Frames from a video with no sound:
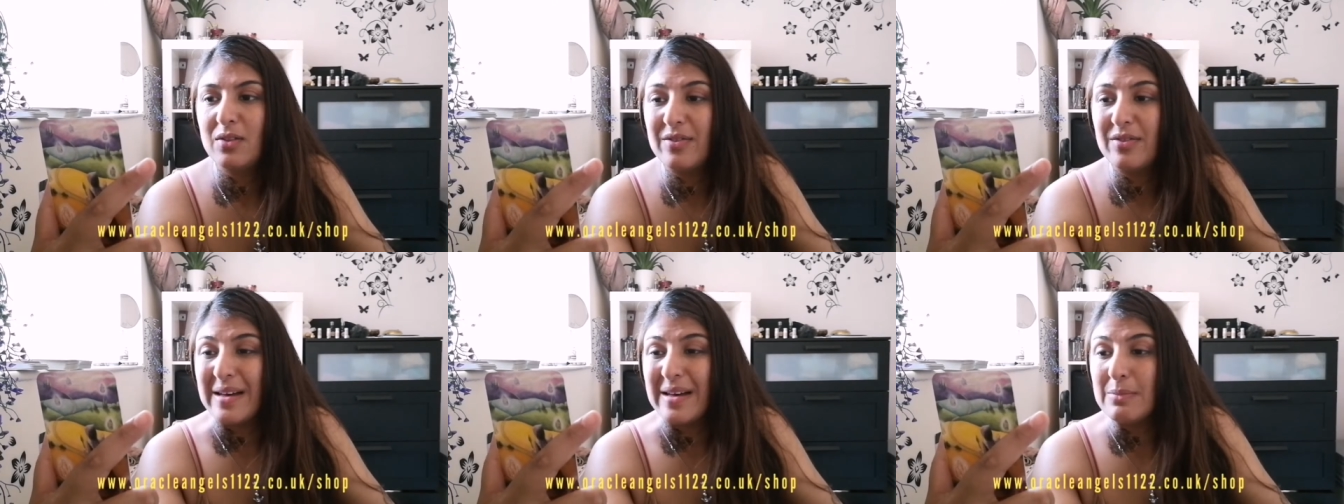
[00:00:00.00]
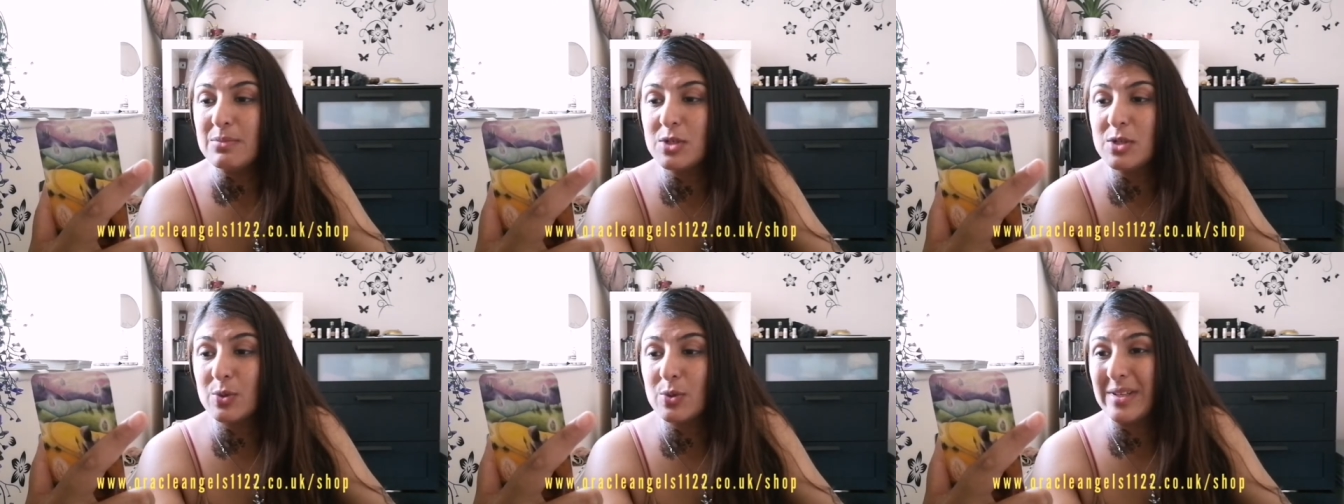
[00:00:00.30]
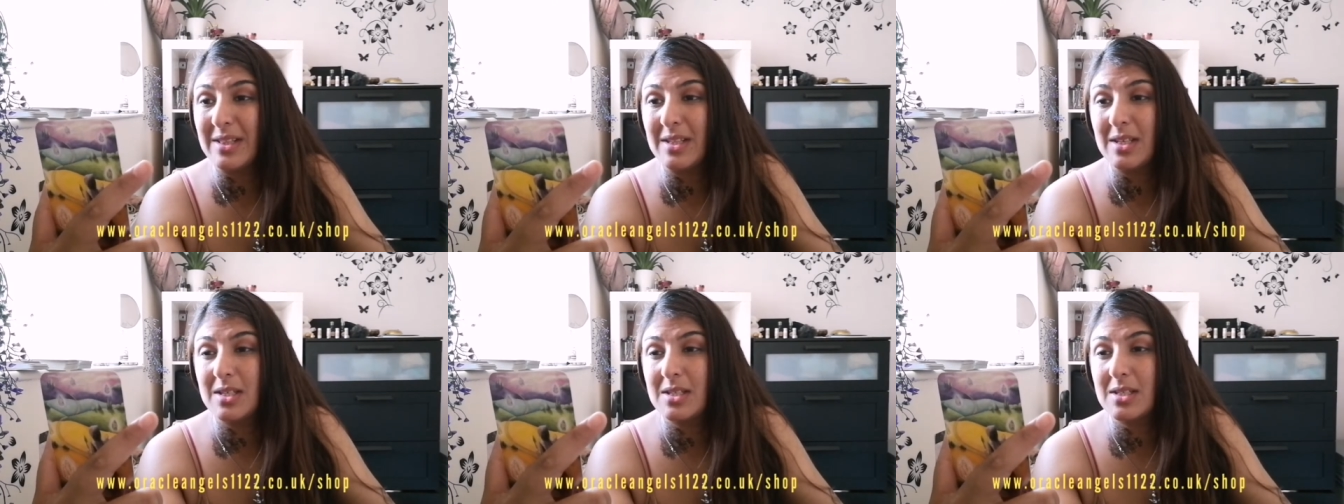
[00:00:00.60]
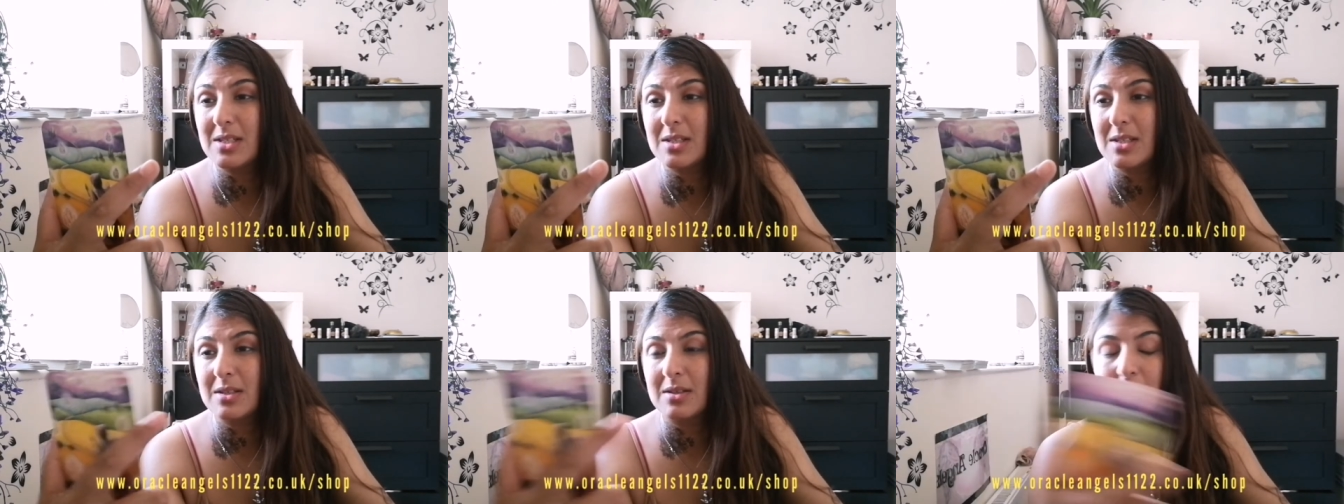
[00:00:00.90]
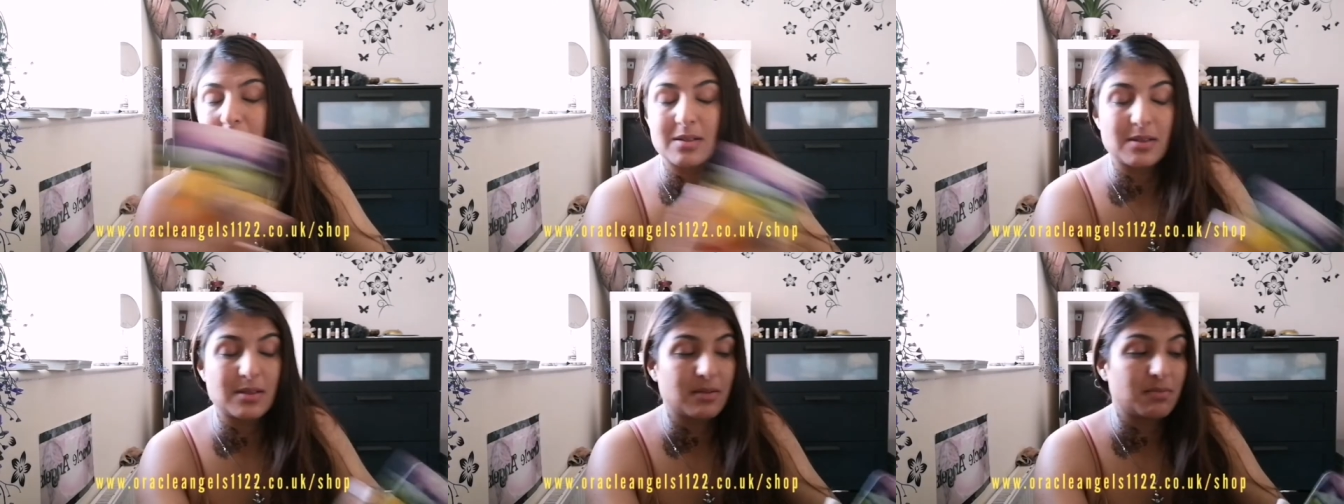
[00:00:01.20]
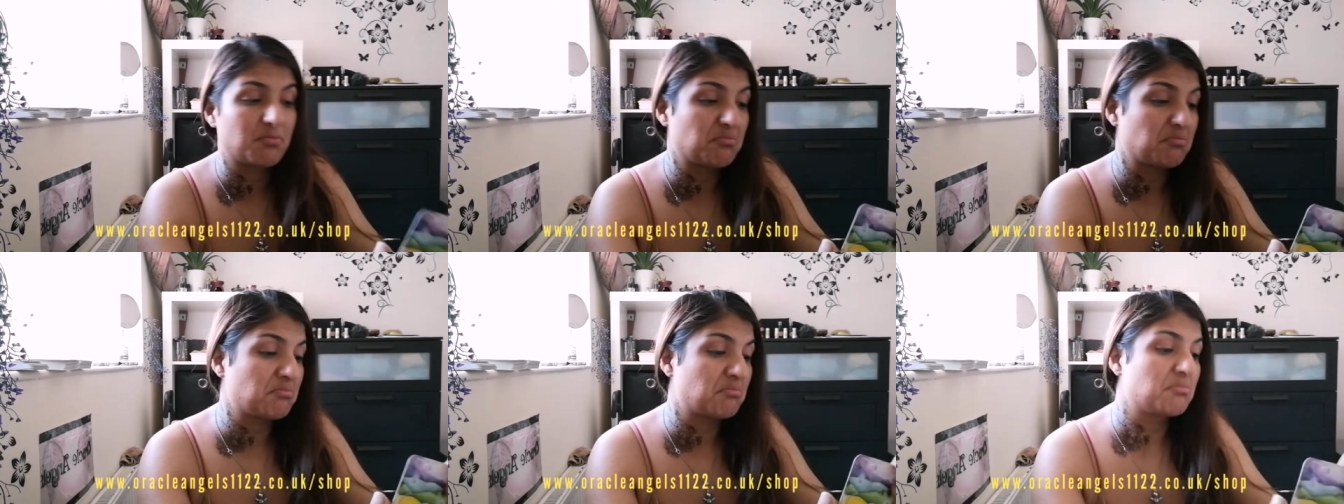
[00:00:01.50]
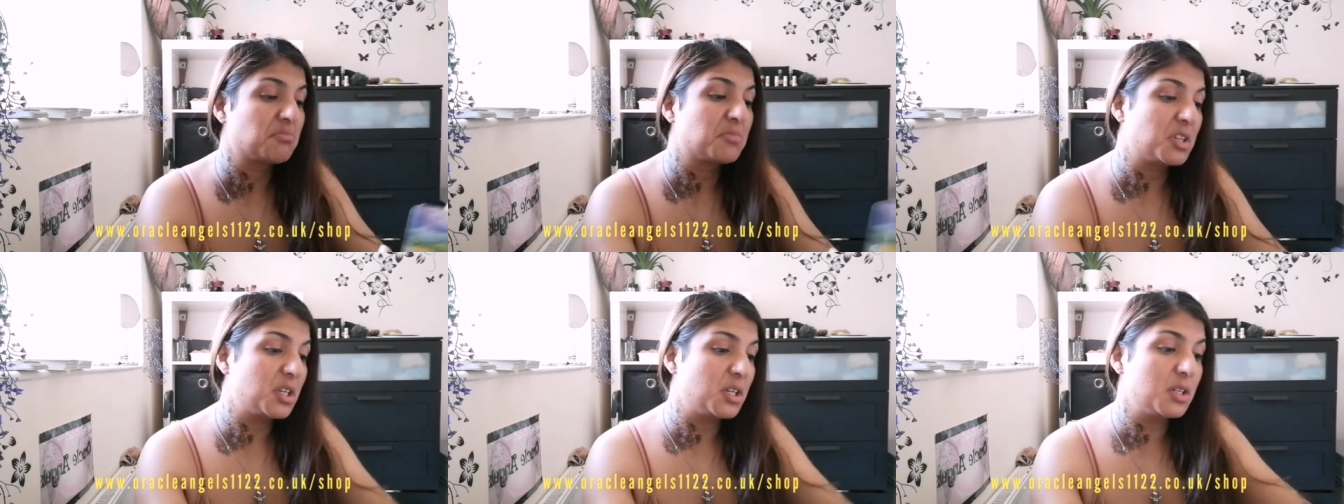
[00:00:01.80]
them doing this.
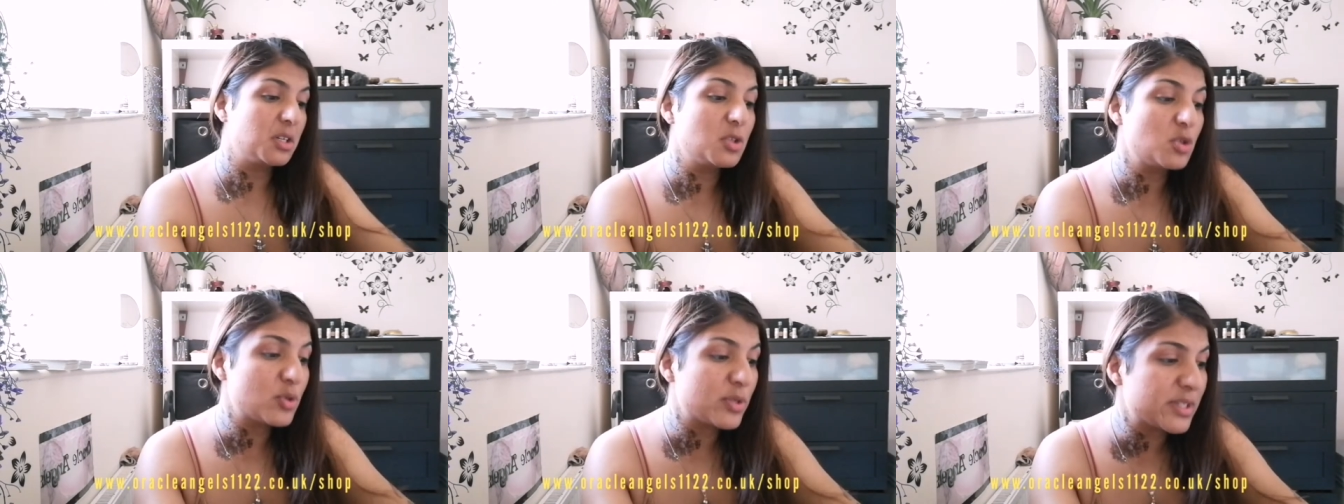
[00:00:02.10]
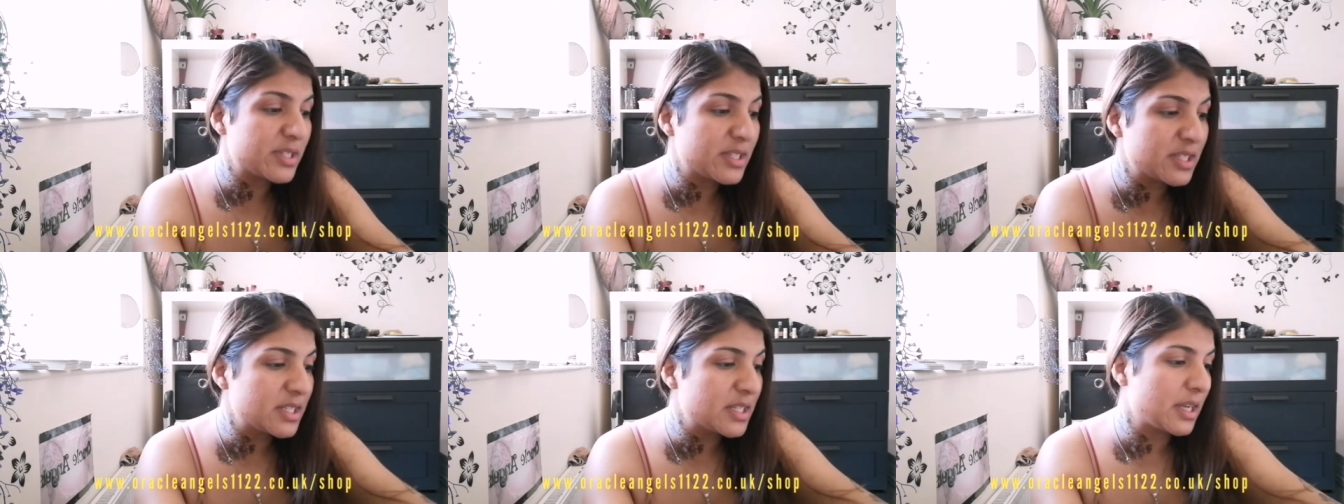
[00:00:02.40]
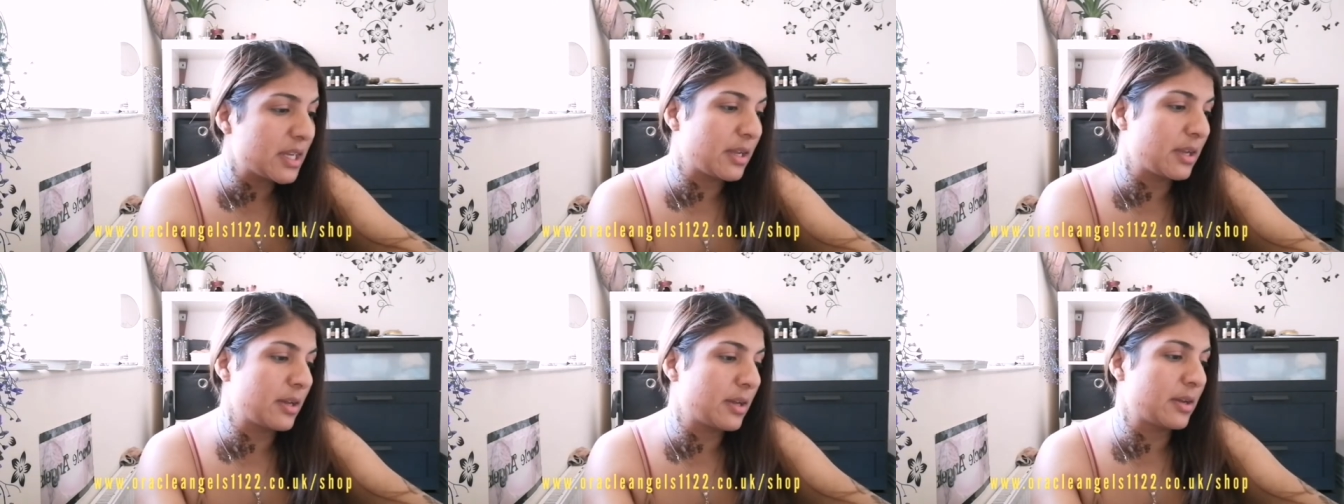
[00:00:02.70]
Interesting.